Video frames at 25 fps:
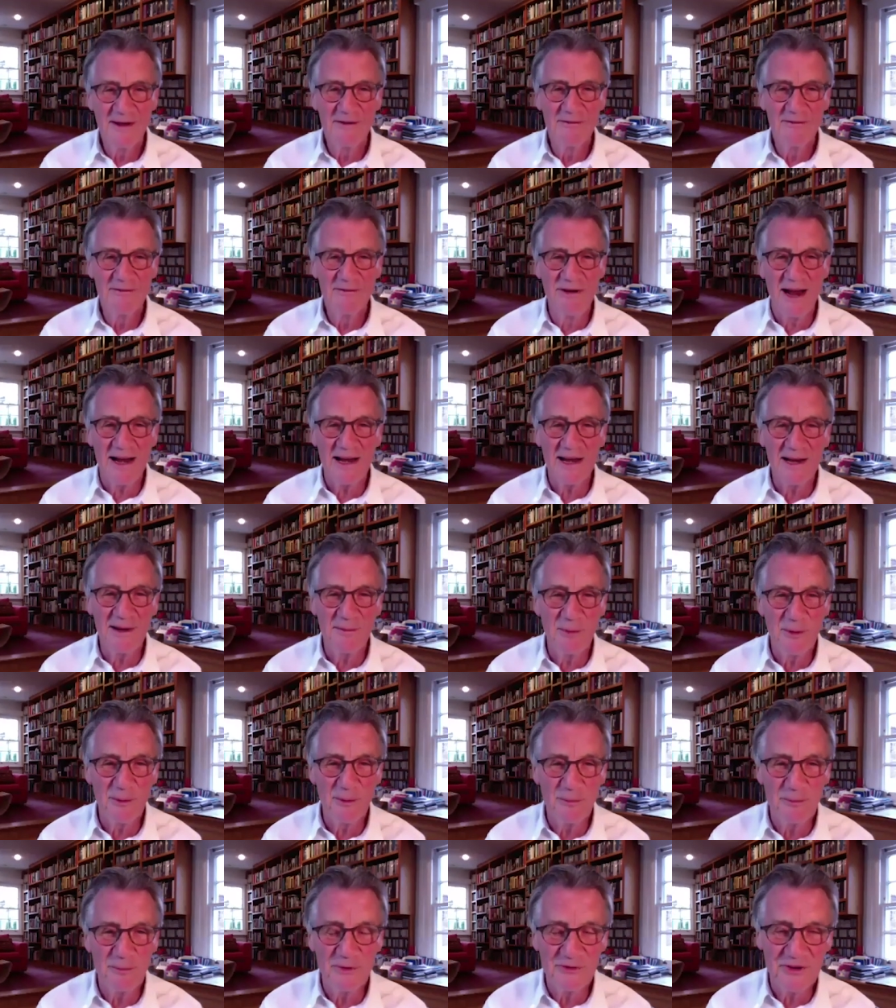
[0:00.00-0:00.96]

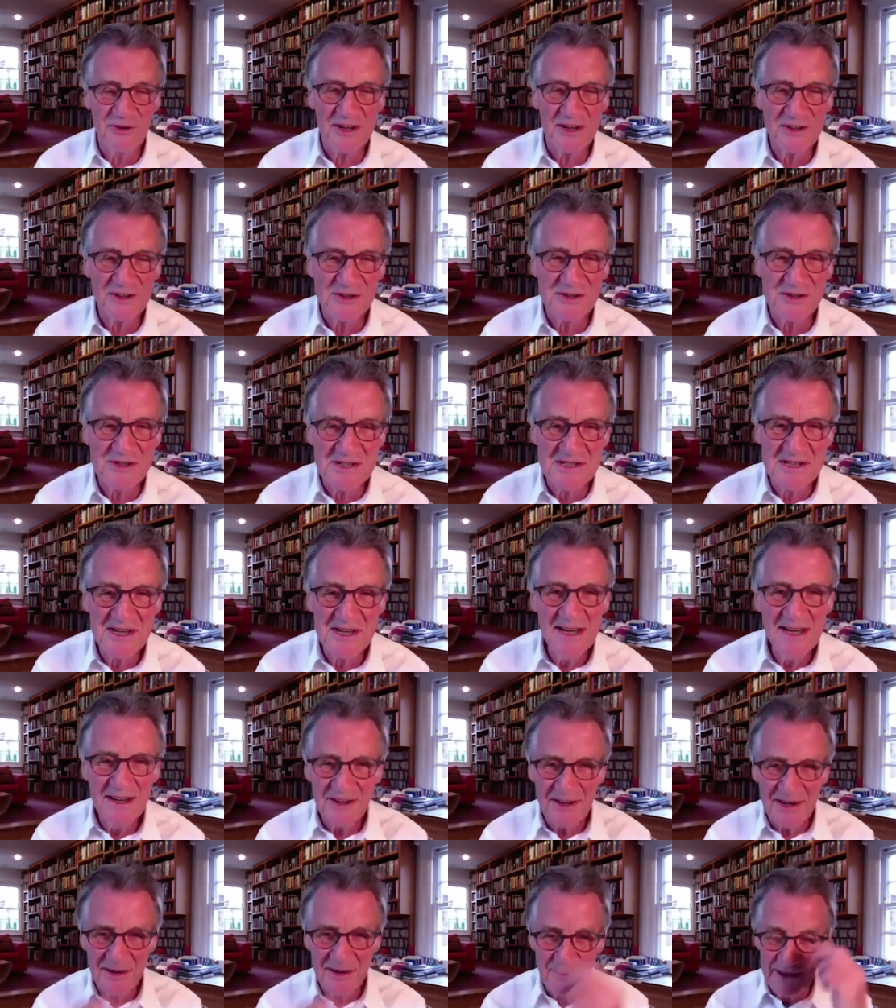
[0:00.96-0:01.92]
valuable possessions
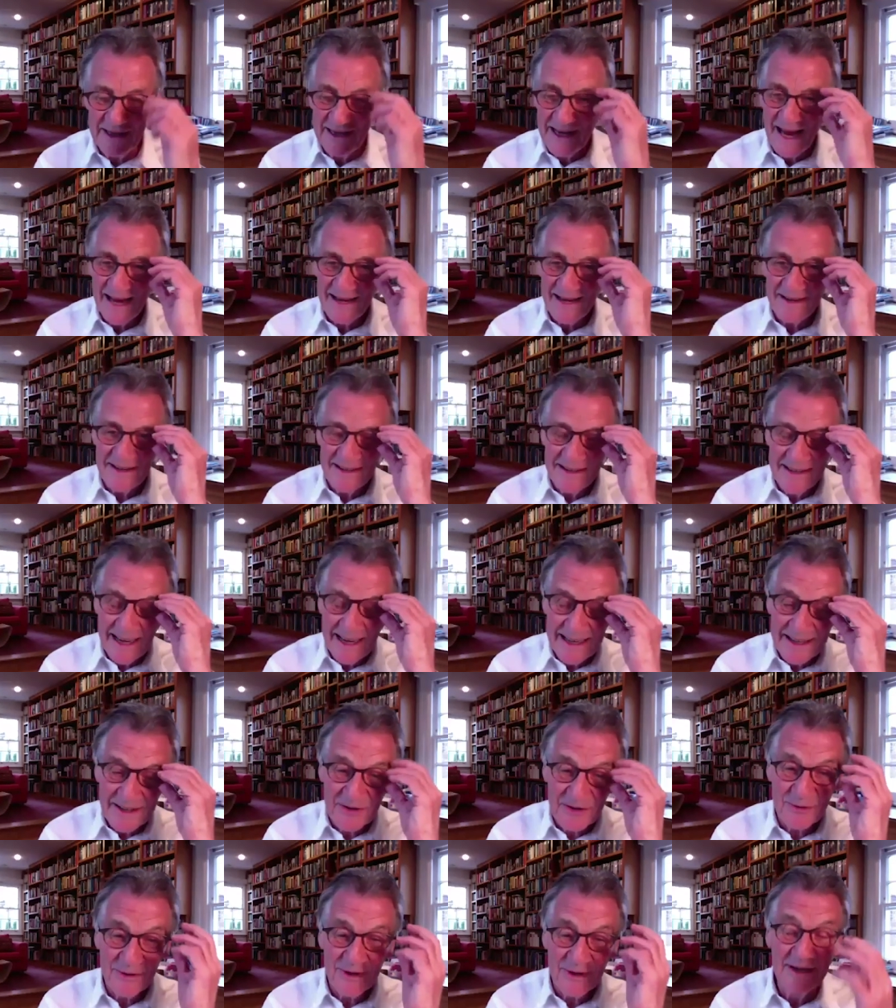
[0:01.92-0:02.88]
that had been handed
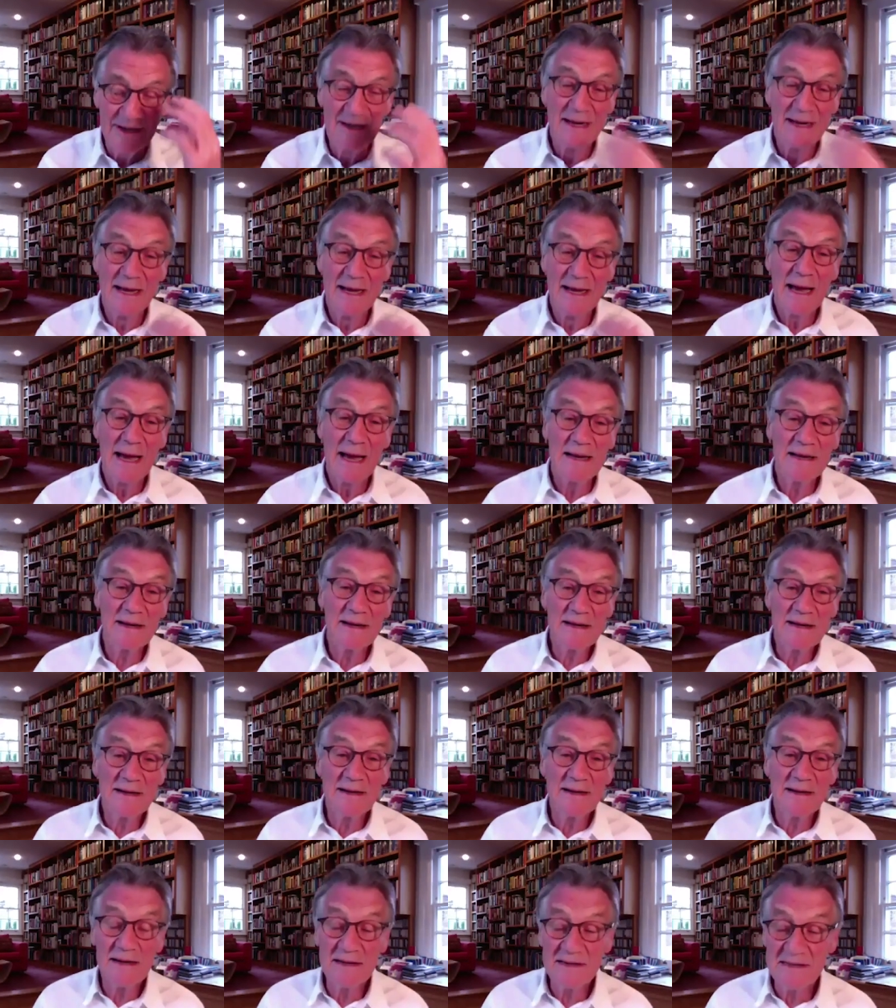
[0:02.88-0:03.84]
down to her. And
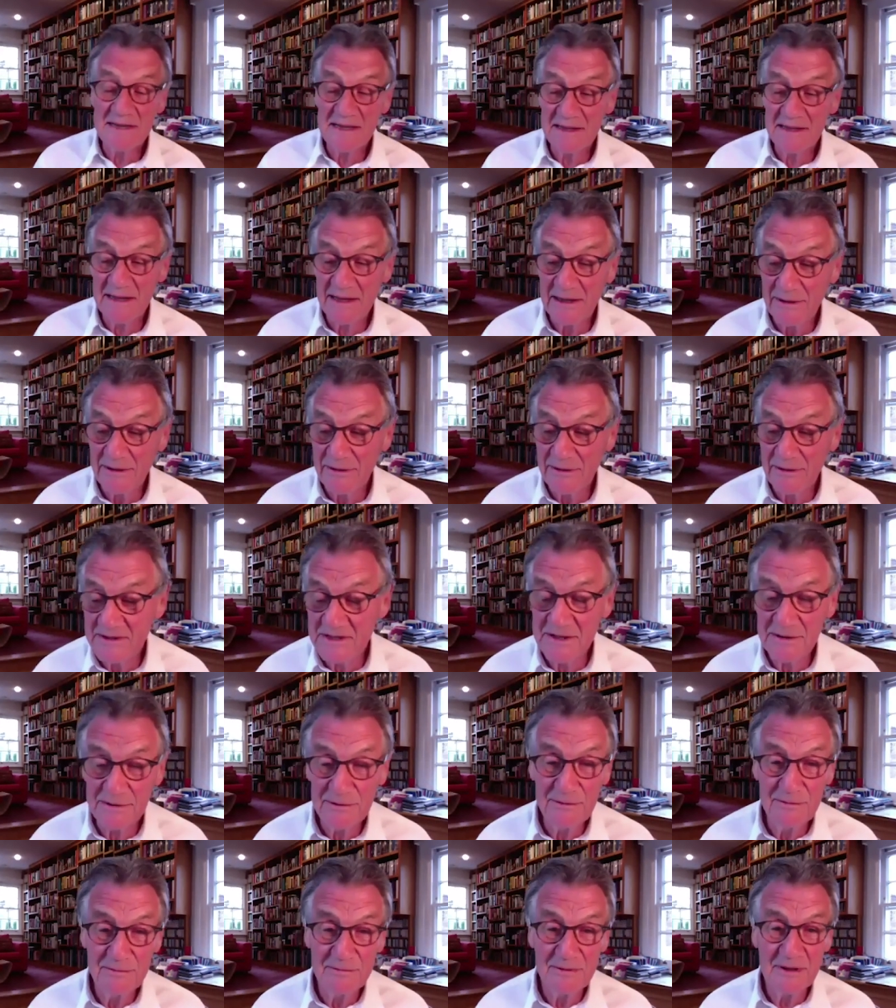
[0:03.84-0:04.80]
I, I did go
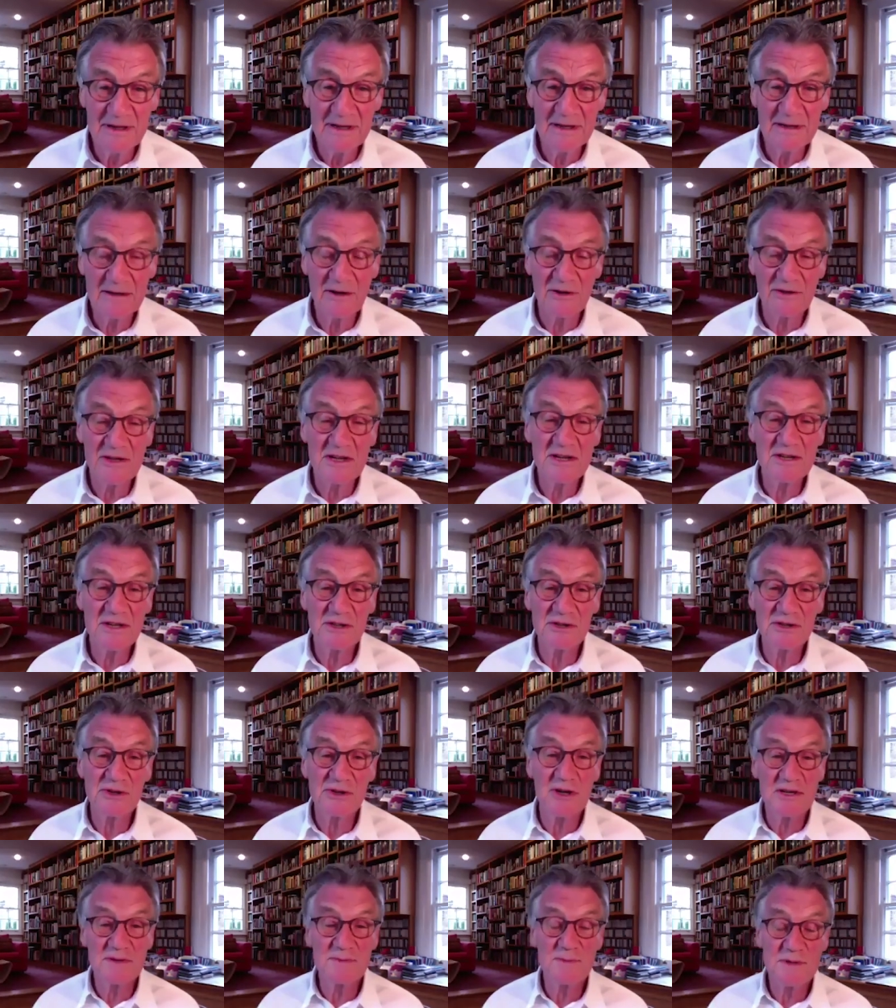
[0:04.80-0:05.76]
to, I got into
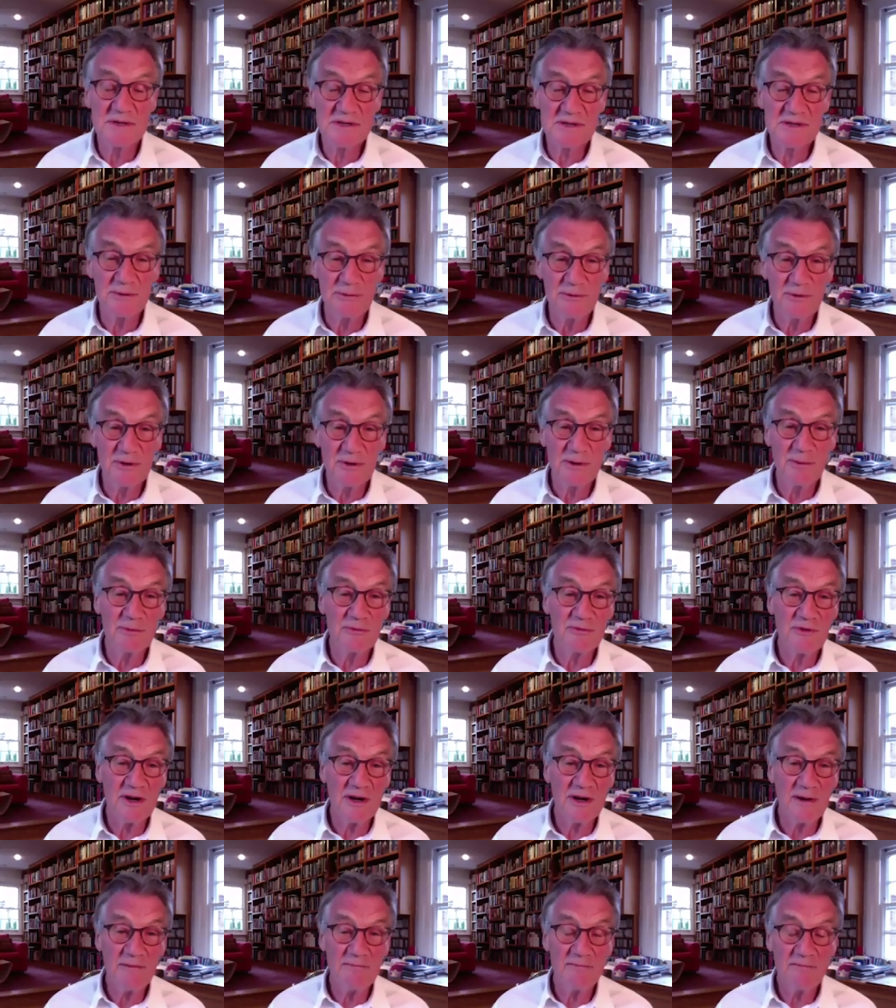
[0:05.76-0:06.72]
Shrewsbury School. He was
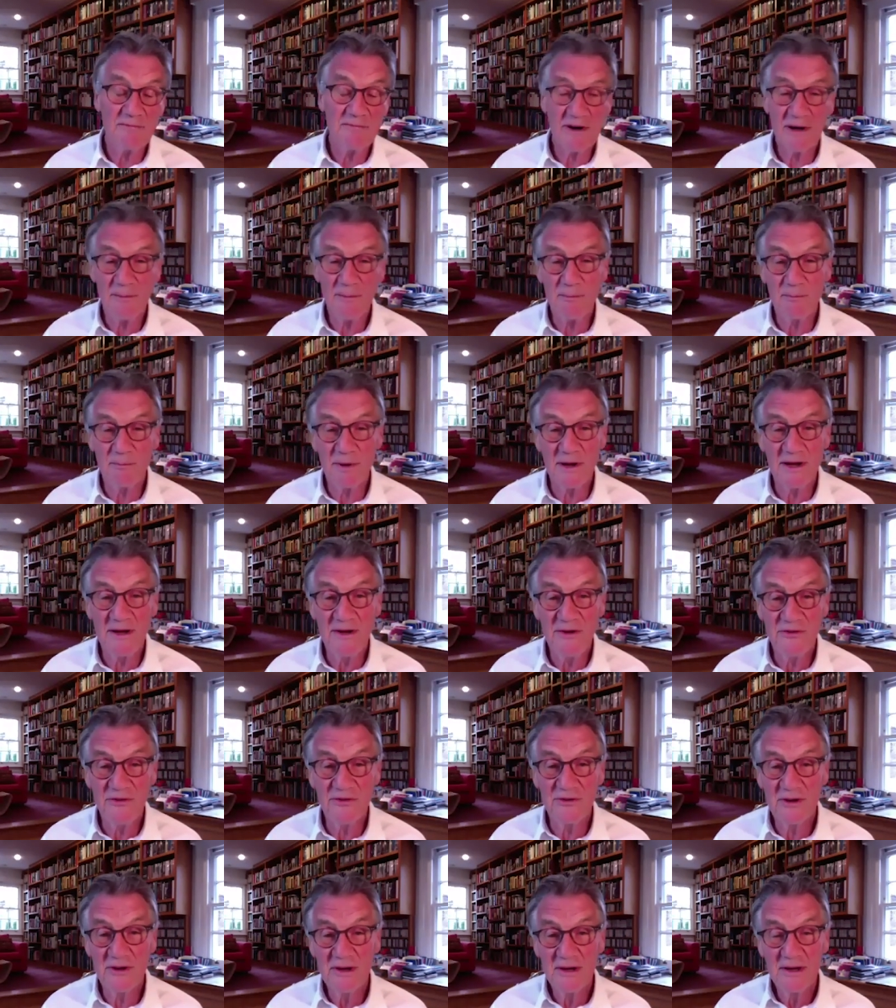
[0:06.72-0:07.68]
very, very
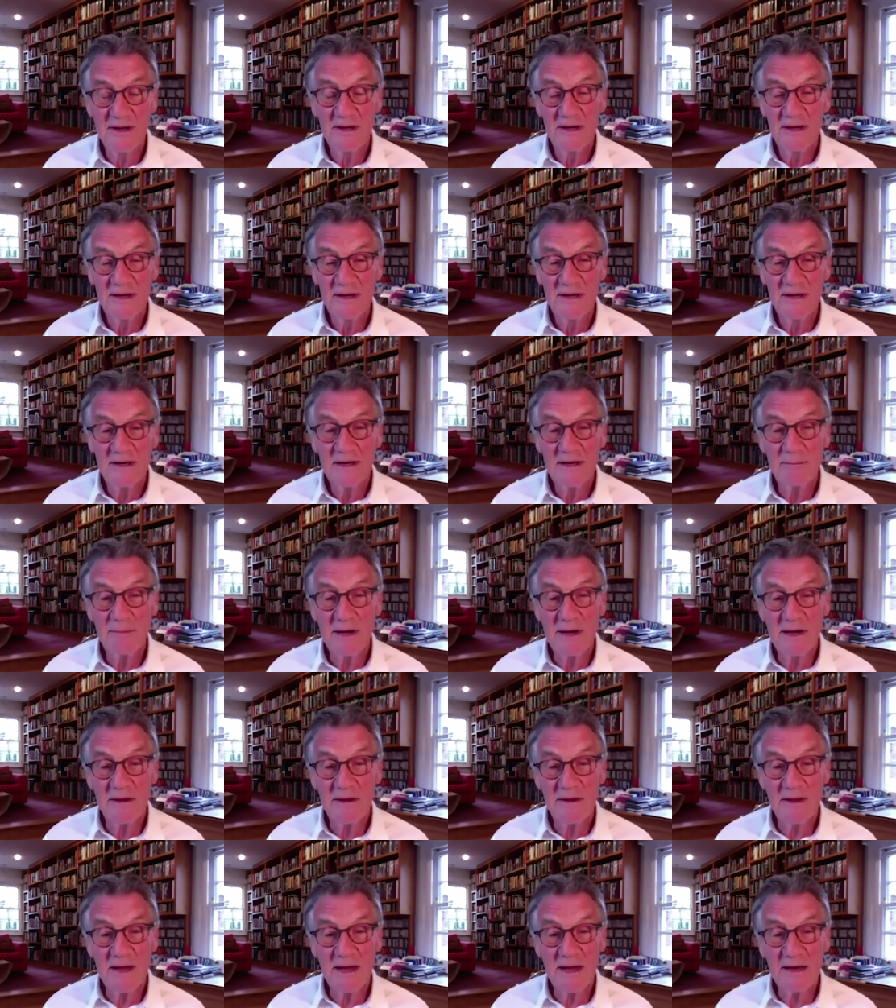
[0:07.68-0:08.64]
pleased
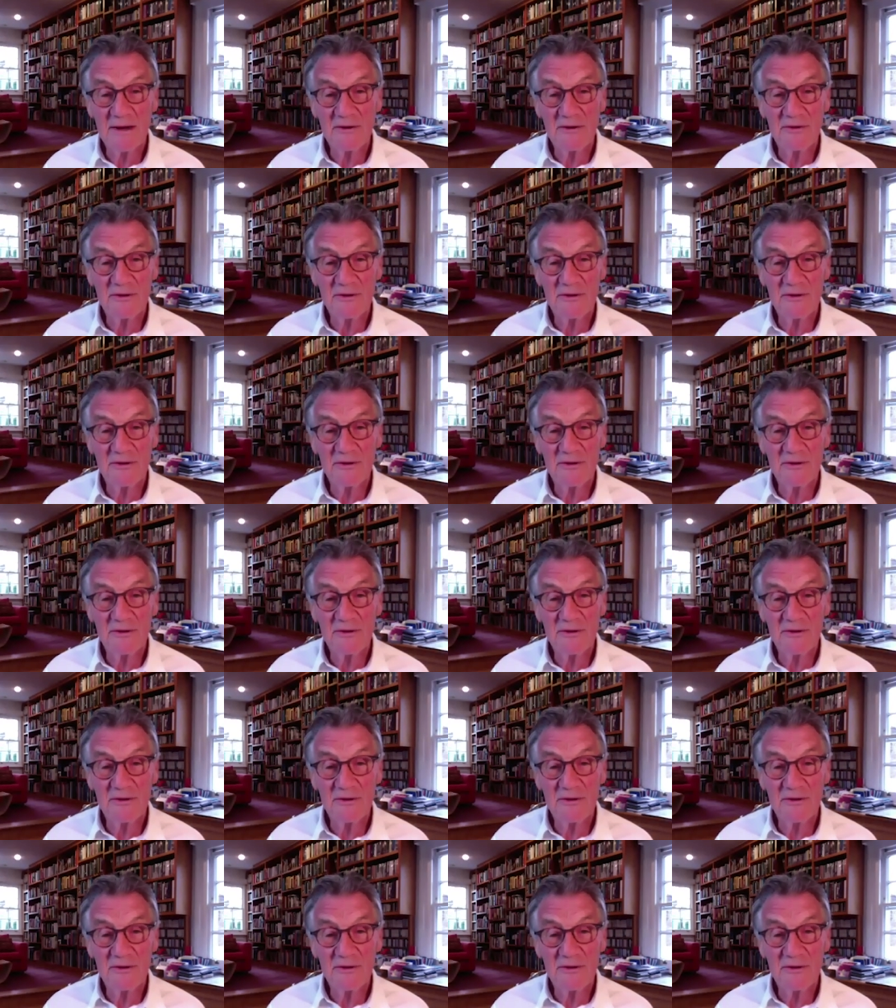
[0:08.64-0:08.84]
about that.